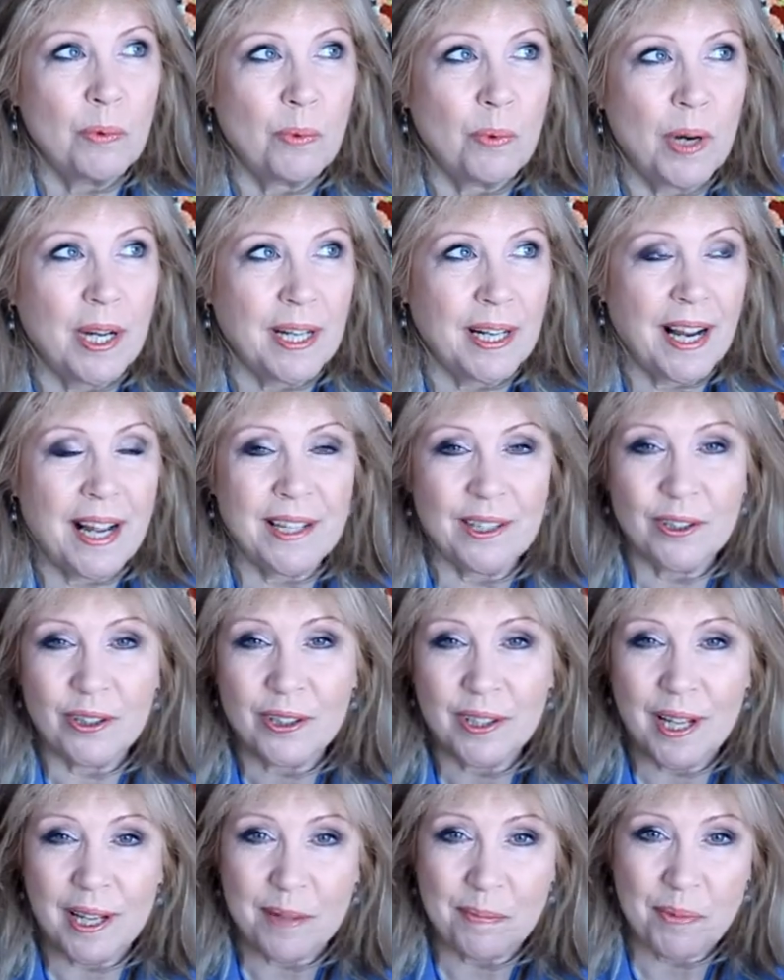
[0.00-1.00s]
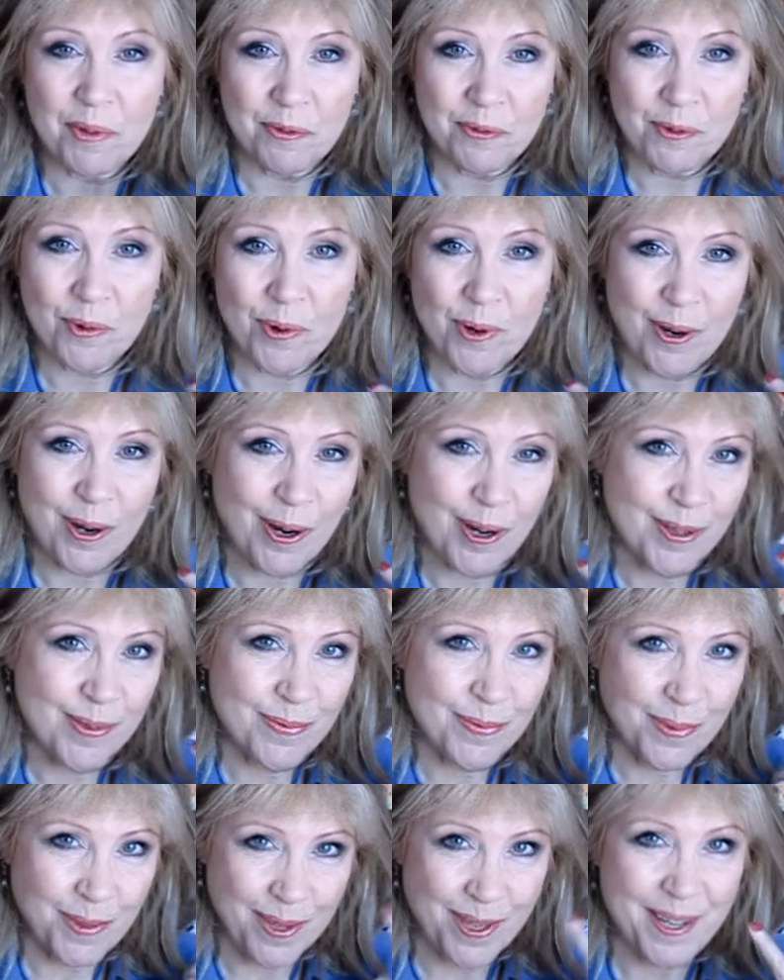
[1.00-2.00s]
what I look like before
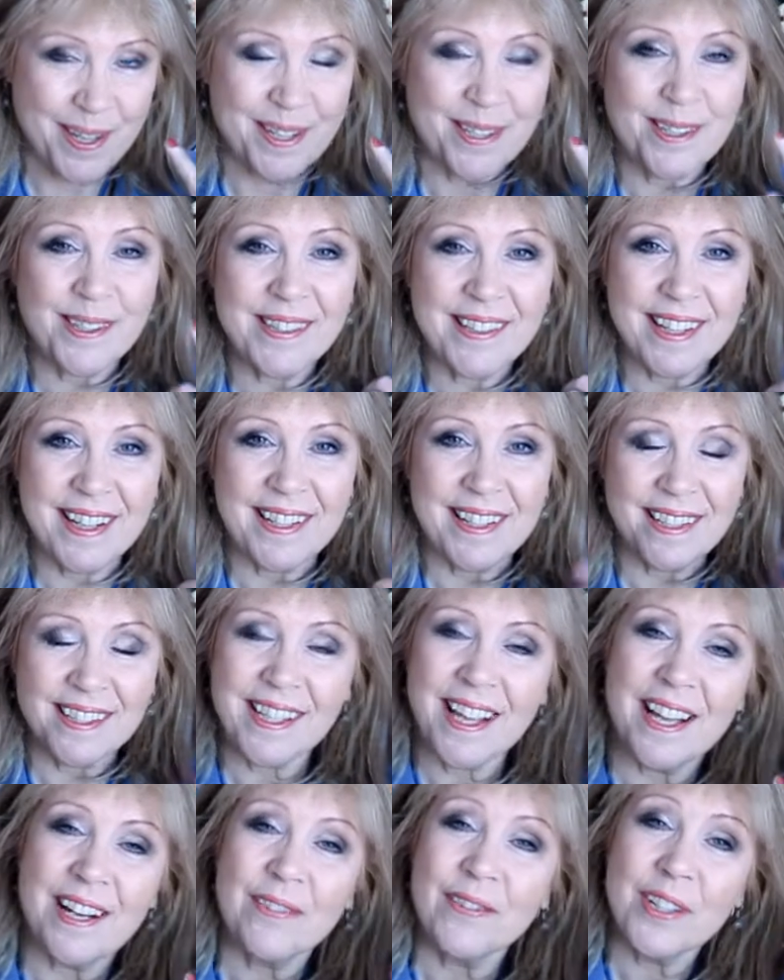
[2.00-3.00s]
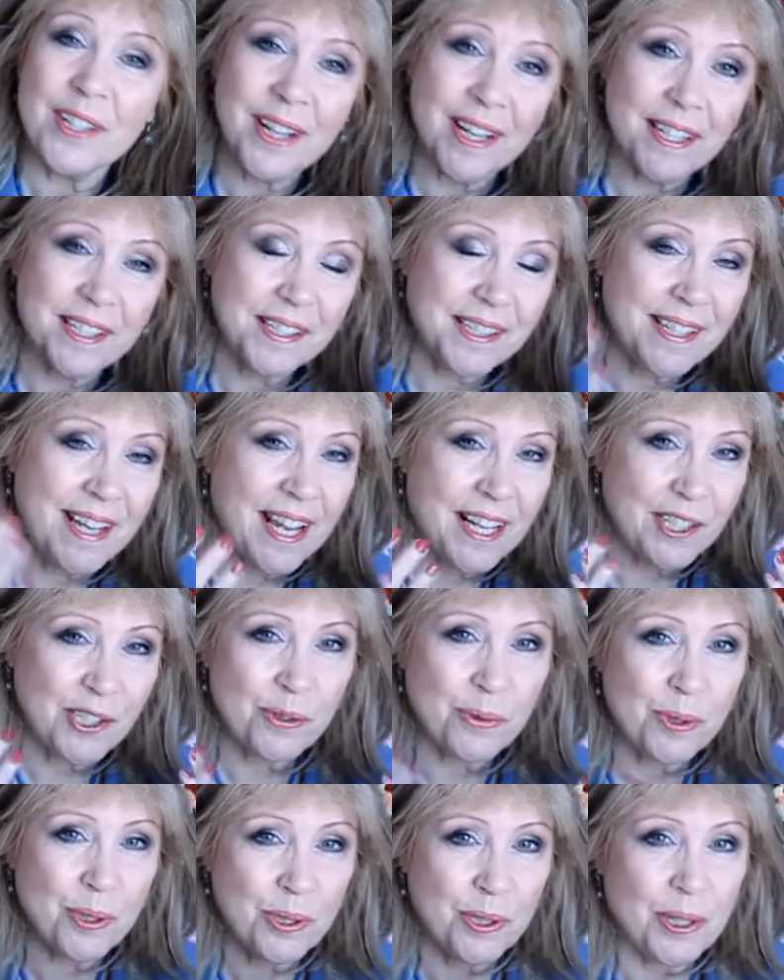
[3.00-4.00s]
this. And it's kind of a nice
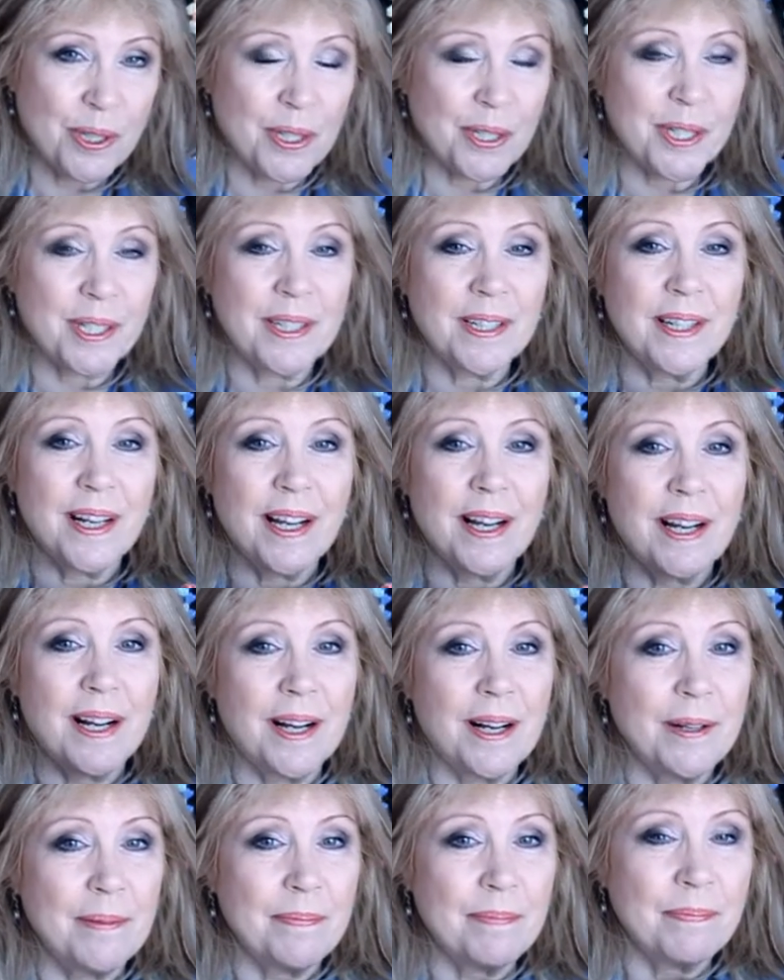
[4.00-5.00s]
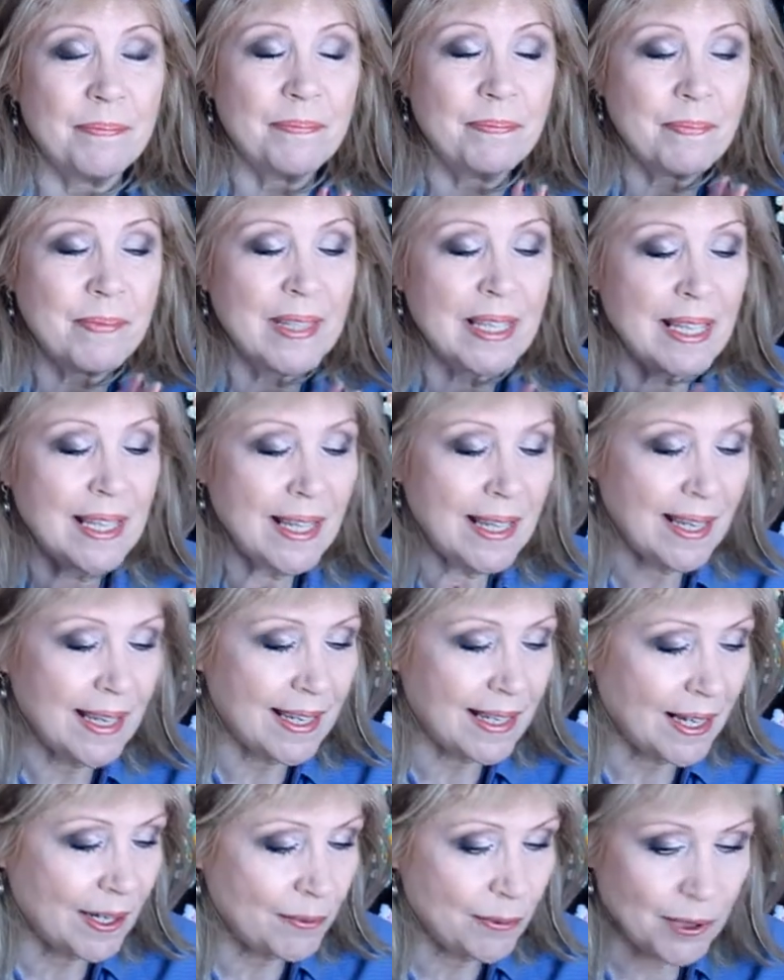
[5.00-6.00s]
natural look. Um,
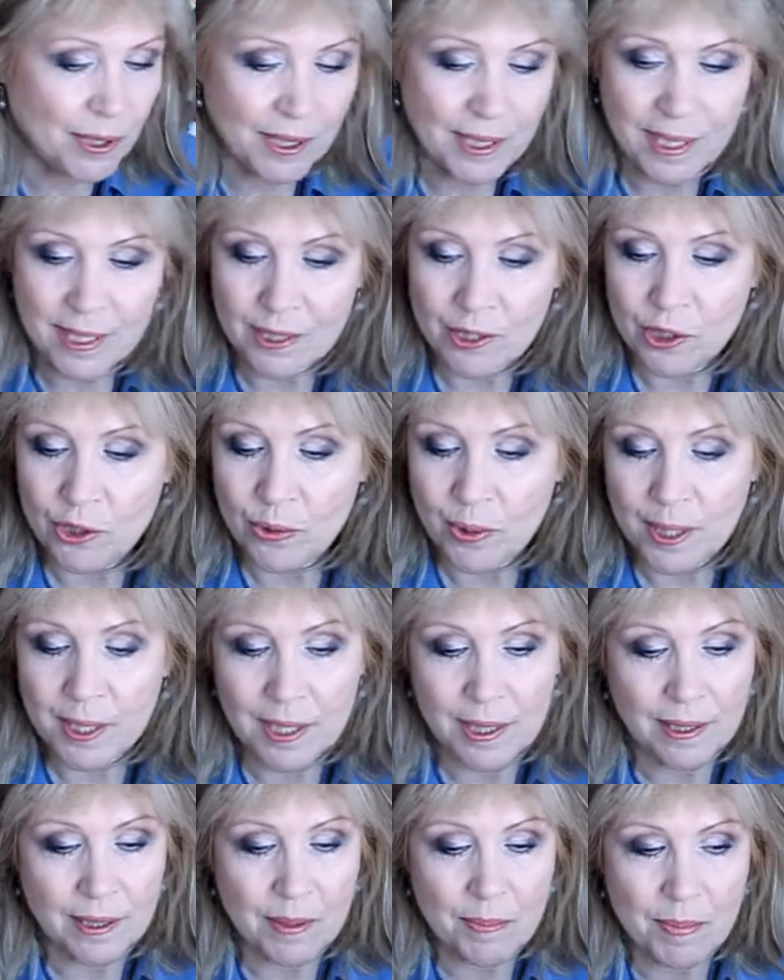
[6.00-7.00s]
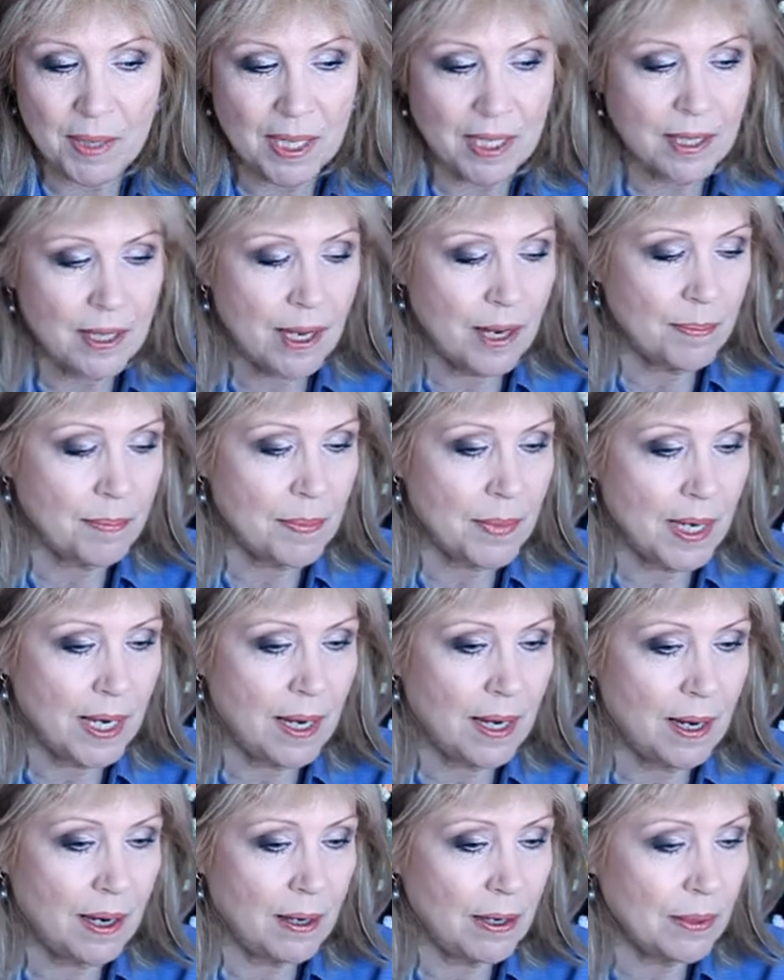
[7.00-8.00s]
and I really enjoyed it. The makeup
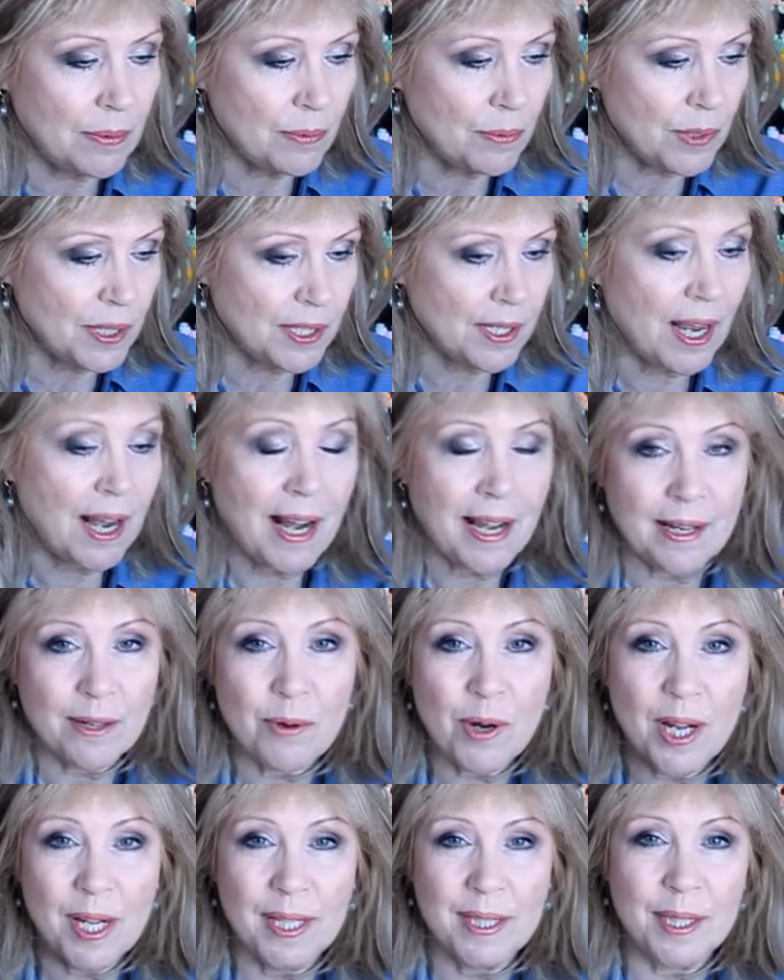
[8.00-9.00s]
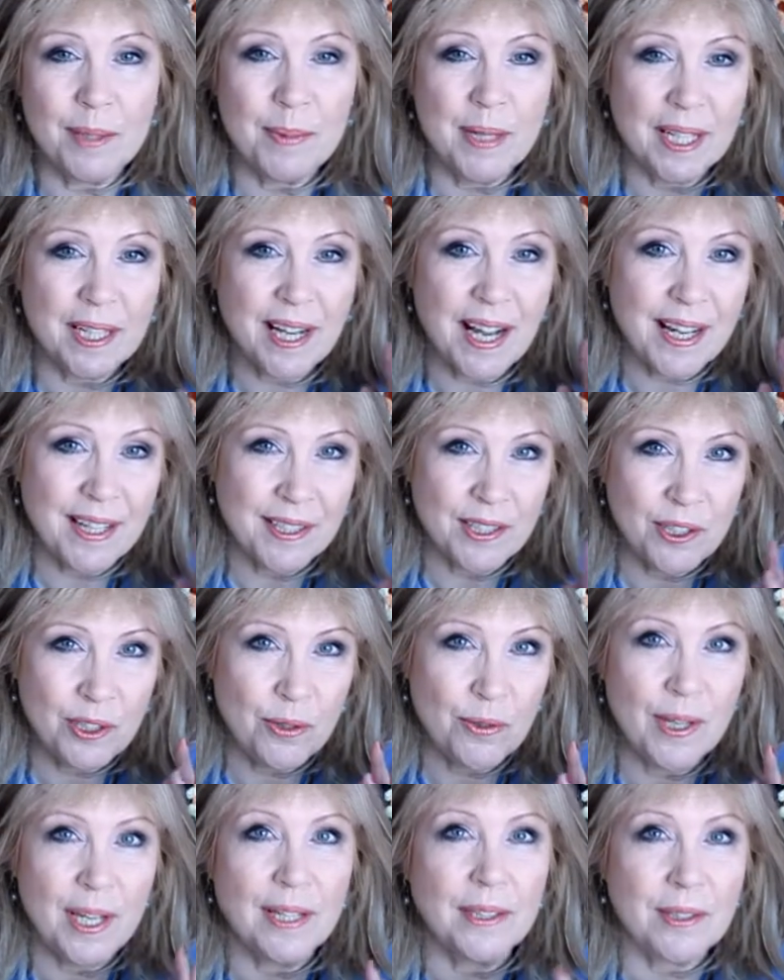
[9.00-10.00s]
uh, was high quality, but I kind of
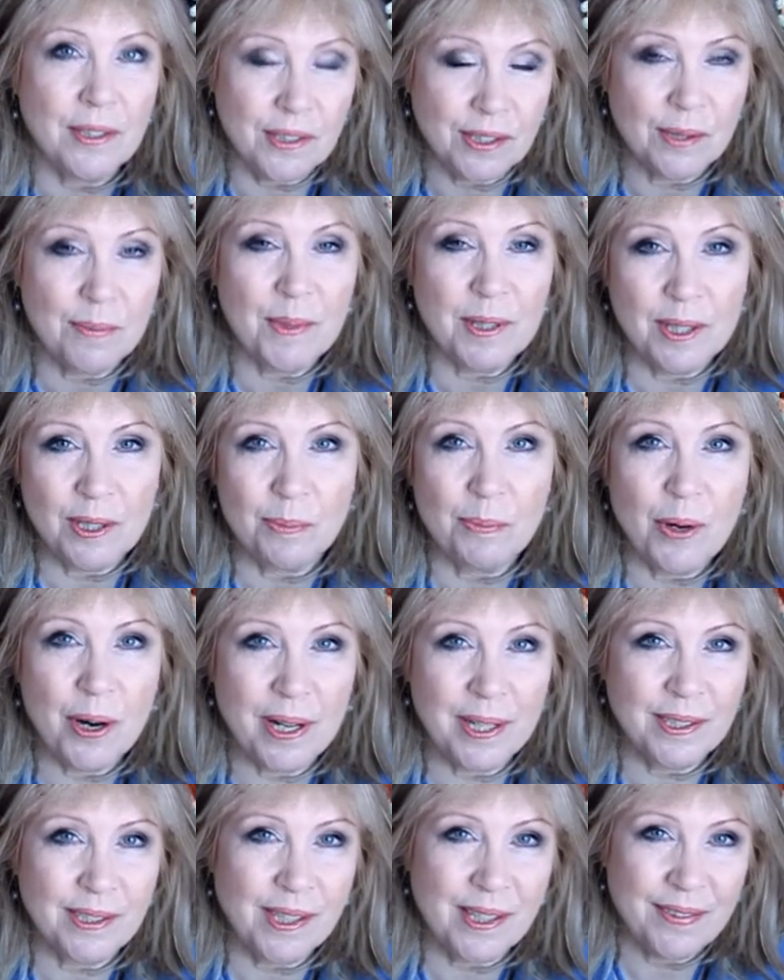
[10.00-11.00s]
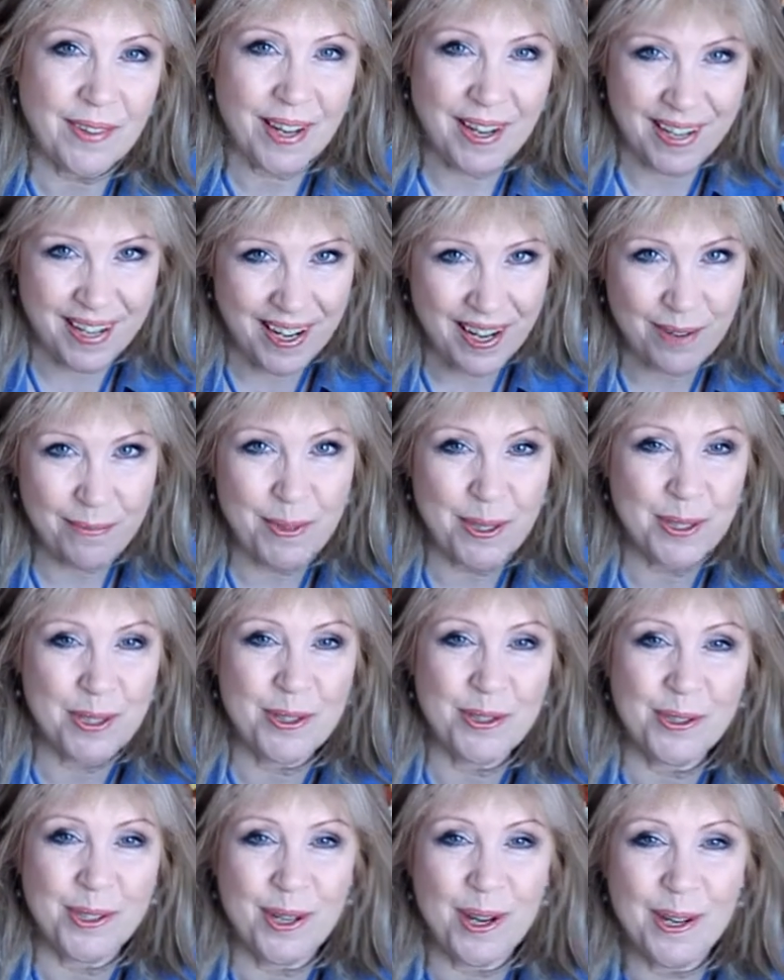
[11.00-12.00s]
knew that because some of these products I, I have been
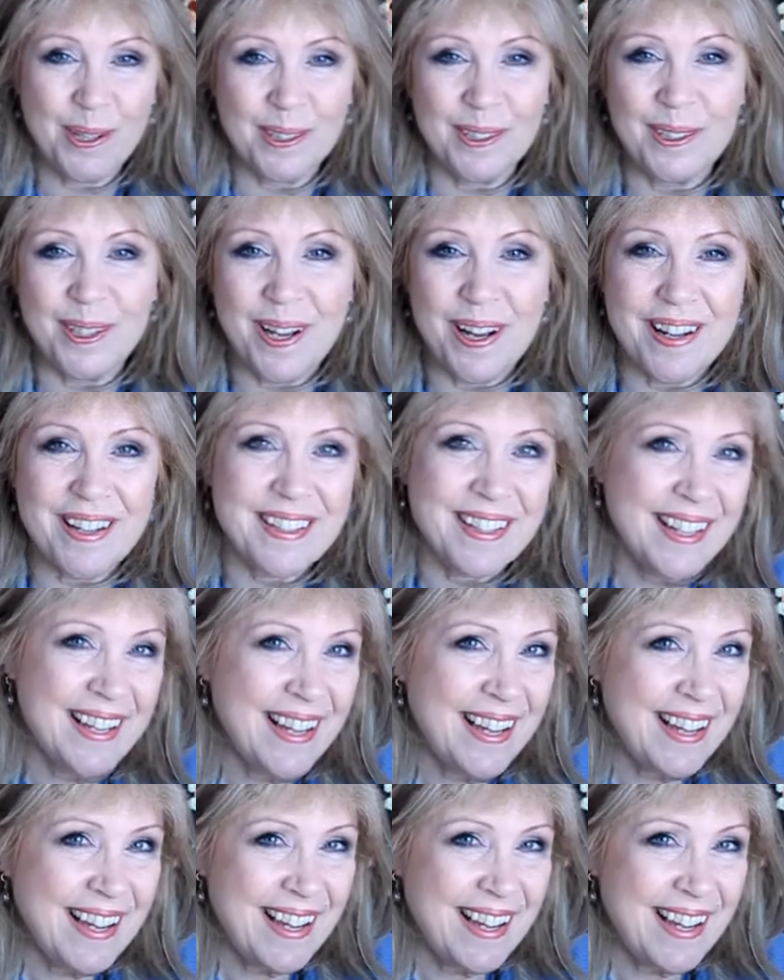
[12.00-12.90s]
using all along